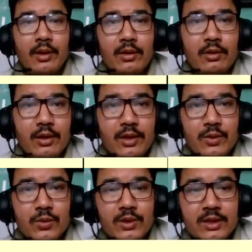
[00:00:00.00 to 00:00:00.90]

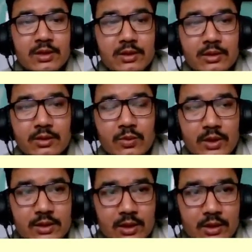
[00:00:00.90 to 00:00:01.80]
according to this
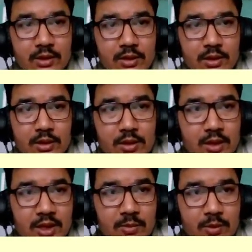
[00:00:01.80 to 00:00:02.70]
question,
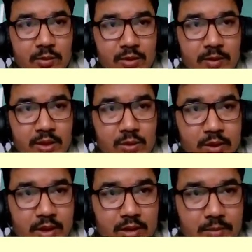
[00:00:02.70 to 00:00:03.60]
the given one value,
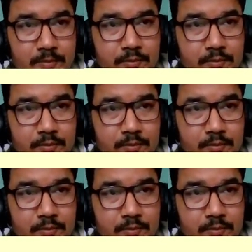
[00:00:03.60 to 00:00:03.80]
look here,